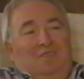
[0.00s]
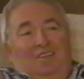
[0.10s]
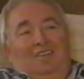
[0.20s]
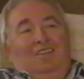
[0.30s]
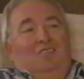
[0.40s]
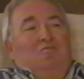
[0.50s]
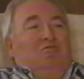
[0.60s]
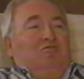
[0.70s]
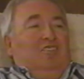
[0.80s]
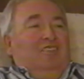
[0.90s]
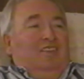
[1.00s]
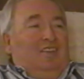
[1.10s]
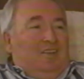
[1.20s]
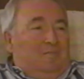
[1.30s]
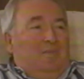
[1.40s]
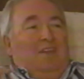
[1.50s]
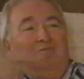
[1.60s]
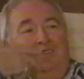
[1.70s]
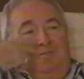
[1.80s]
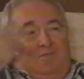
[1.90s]
and he was sitting in the back
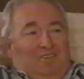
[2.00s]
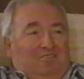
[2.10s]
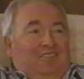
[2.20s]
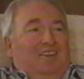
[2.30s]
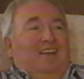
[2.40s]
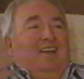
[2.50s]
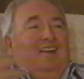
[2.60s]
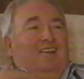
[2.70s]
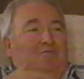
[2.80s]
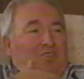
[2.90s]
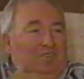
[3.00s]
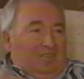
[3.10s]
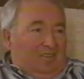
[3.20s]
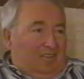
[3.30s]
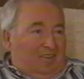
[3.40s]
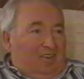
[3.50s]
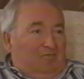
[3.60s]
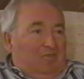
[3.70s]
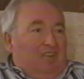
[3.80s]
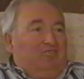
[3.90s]
with a big cigar with the
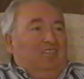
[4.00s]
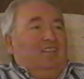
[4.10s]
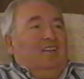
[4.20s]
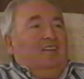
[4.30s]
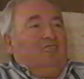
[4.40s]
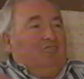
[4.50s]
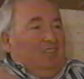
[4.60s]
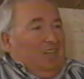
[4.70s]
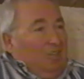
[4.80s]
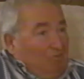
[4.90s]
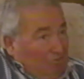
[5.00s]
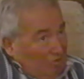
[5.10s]
swastikas, and they used to